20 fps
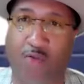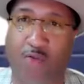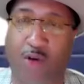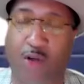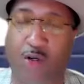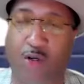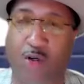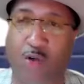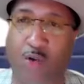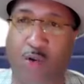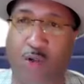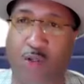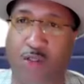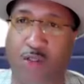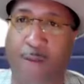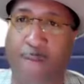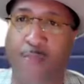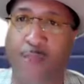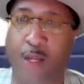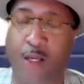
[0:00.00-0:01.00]
for the Cougars.
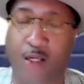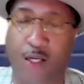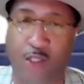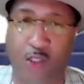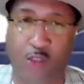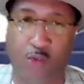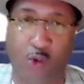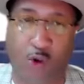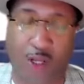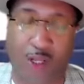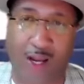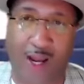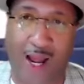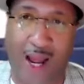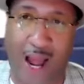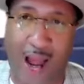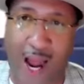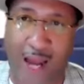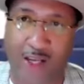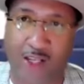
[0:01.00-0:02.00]
This is one of the
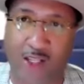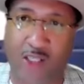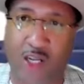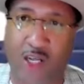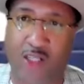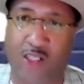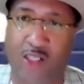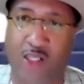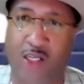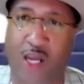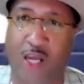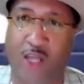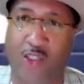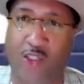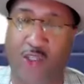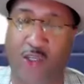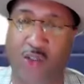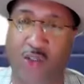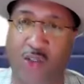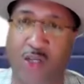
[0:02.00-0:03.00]
hottest
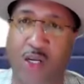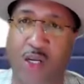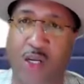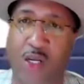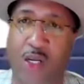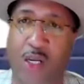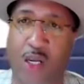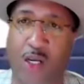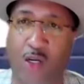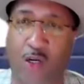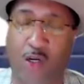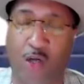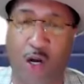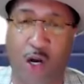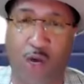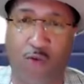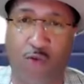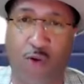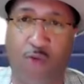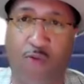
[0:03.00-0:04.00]
destinations in the
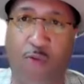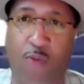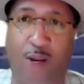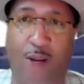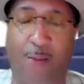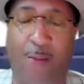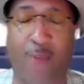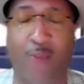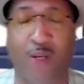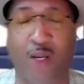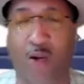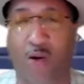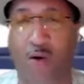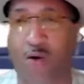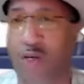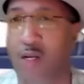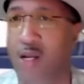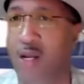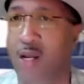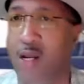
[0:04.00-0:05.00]
country. From what I'm
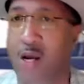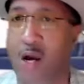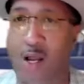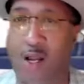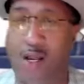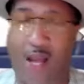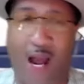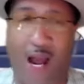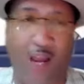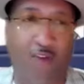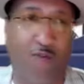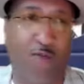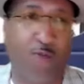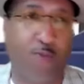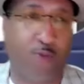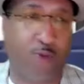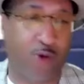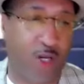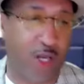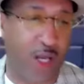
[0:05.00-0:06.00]
hearing, a lot of
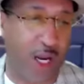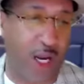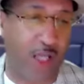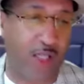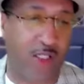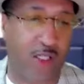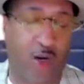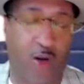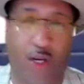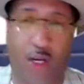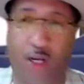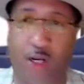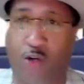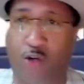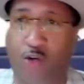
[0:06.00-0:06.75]
kids that are in the